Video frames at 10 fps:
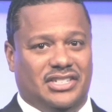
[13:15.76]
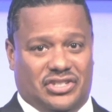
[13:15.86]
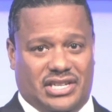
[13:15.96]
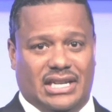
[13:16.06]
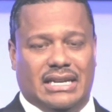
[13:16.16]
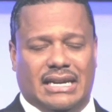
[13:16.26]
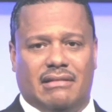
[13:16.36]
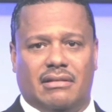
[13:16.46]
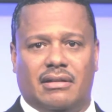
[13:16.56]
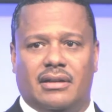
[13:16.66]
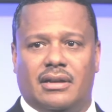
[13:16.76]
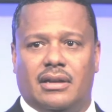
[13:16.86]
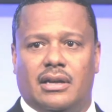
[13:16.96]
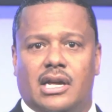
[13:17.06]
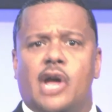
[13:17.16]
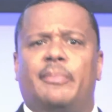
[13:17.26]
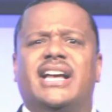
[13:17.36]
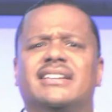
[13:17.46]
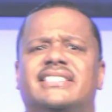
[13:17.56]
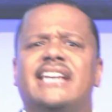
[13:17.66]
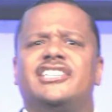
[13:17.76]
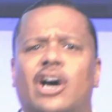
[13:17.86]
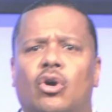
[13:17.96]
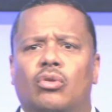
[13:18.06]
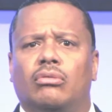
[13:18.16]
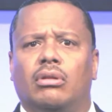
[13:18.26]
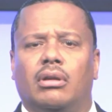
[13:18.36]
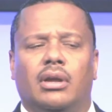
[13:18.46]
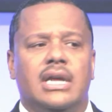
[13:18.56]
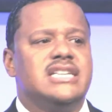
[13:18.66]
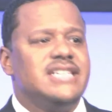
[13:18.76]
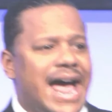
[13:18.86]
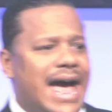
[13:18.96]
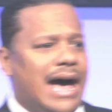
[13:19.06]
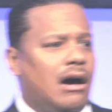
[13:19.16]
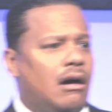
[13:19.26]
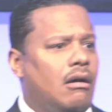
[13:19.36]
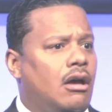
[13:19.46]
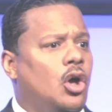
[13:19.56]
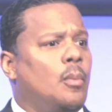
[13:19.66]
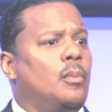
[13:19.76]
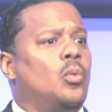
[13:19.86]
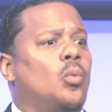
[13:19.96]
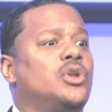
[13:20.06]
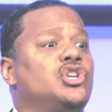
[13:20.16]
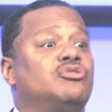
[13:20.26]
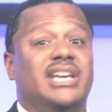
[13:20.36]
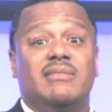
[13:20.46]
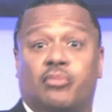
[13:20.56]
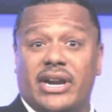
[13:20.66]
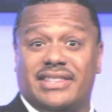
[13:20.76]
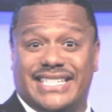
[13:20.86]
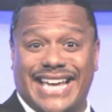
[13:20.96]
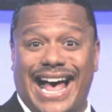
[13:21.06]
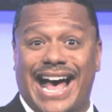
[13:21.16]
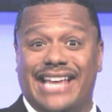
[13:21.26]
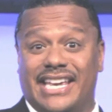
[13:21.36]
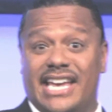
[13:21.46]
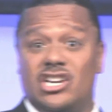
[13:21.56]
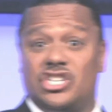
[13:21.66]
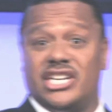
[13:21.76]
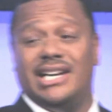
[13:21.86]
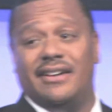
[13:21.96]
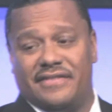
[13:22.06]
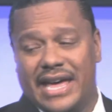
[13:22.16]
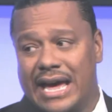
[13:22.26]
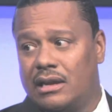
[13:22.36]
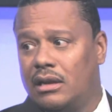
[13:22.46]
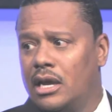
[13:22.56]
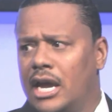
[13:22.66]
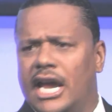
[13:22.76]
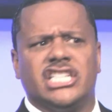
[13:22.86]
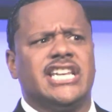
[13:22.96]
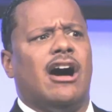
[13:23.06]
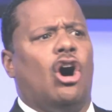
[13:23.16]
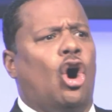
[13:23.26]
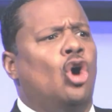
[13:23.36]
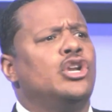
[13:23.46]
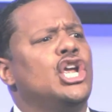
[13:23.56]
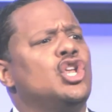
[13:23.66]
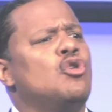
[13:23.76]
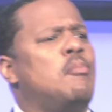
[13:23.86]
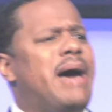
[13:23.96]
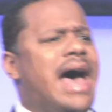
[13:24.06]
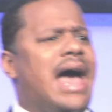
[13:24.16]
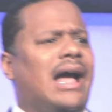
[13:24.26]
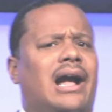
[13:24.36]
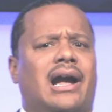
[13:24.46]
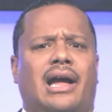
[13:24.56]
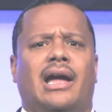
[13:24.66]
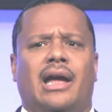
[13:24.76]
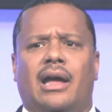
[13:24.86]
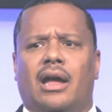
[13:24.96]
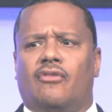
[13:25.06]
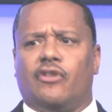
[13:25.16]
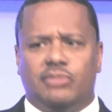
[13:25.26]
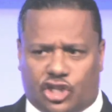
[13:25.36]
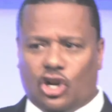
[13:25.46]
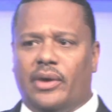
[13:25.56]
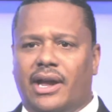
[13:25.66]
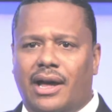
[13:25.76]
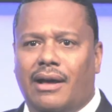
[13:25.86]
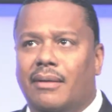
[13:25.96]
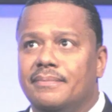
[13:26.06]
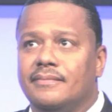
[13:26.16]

you see it now? Because they don't, now, when you didn't break the tide, the energy of that is now holding you back from showing up.